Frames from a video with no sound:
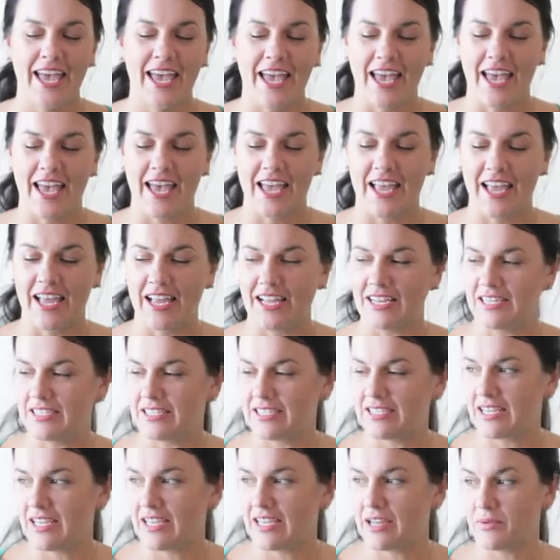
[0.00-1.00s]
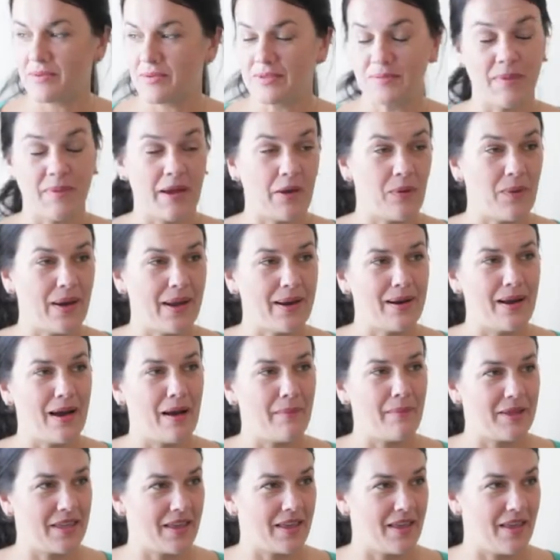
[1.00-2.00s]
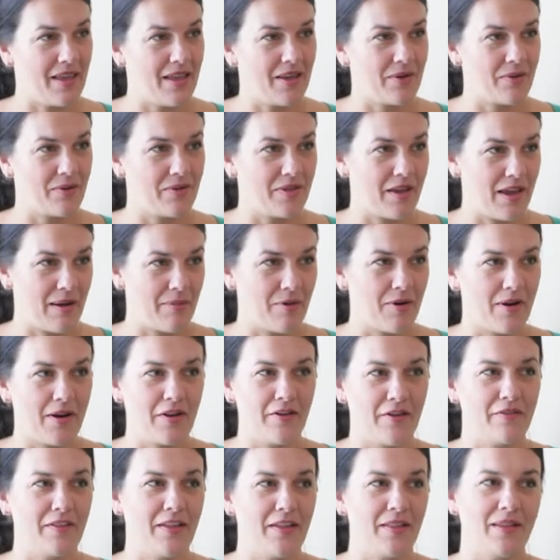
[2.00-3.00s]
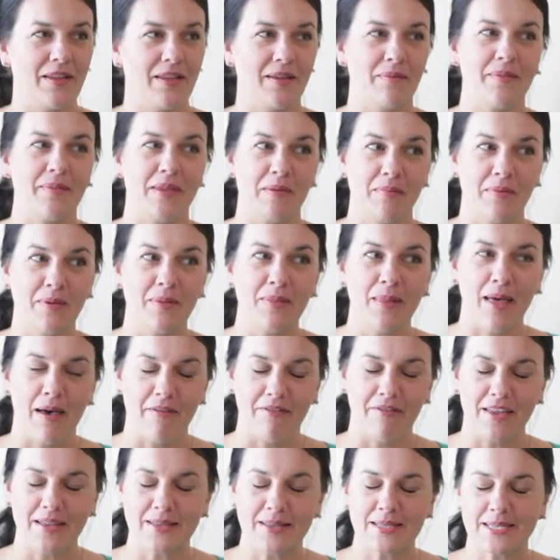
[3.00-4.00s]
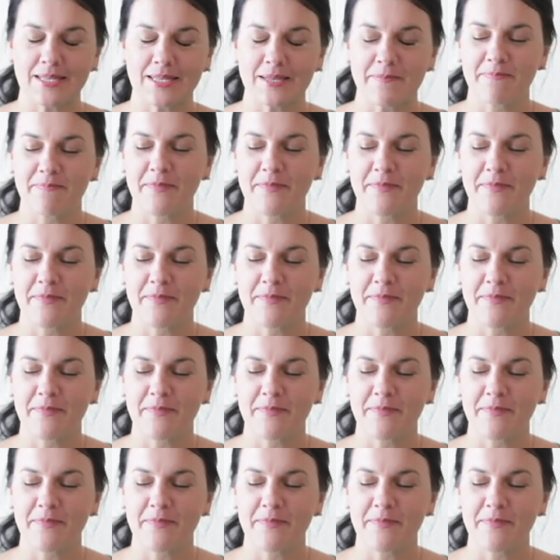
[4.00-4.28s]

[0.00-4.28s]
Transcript: and it was my white almond cake with amaretto filling. People love it.